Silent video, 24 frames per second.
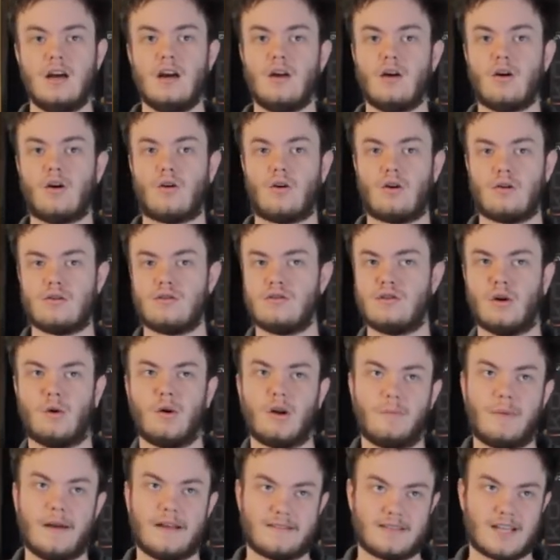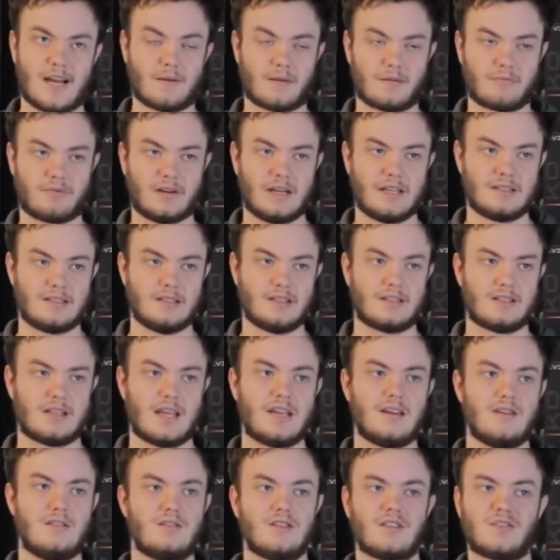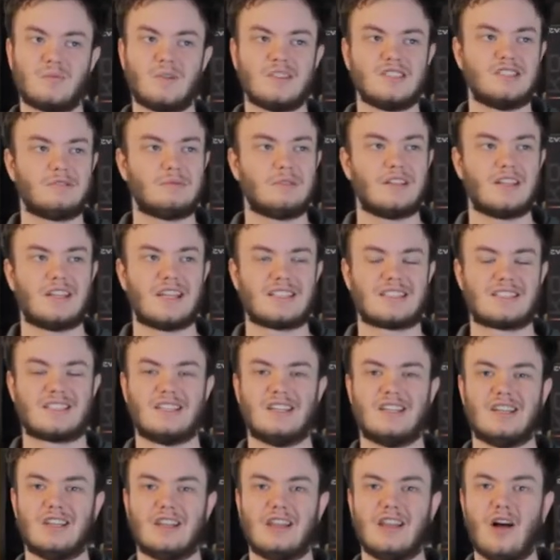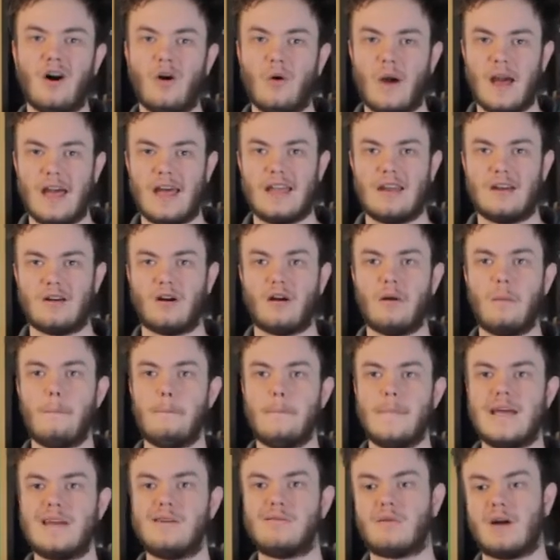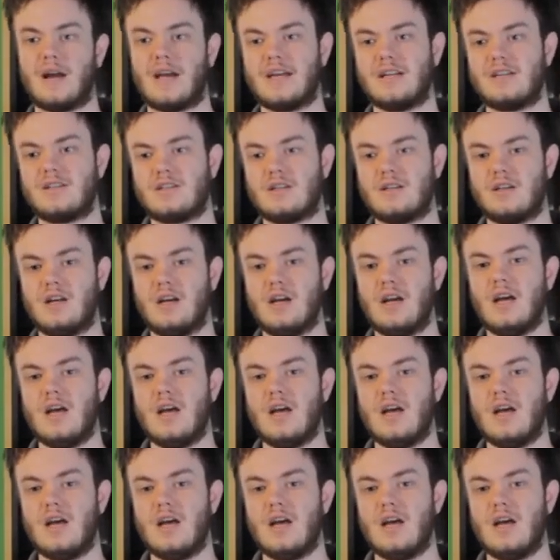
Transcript: or you don't want to pay scalper prices, and you just want something that's low end or mid-range